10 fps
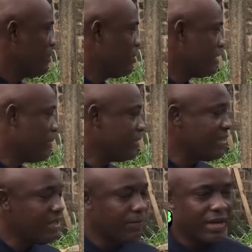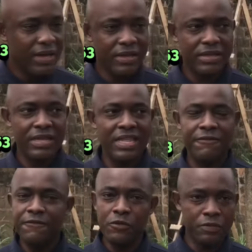About 3 bags and
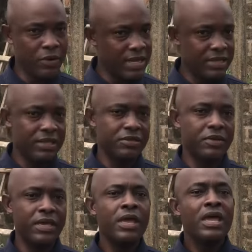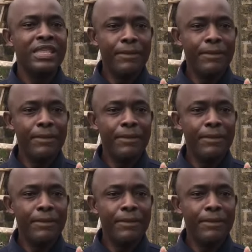a few smaller things. Okay.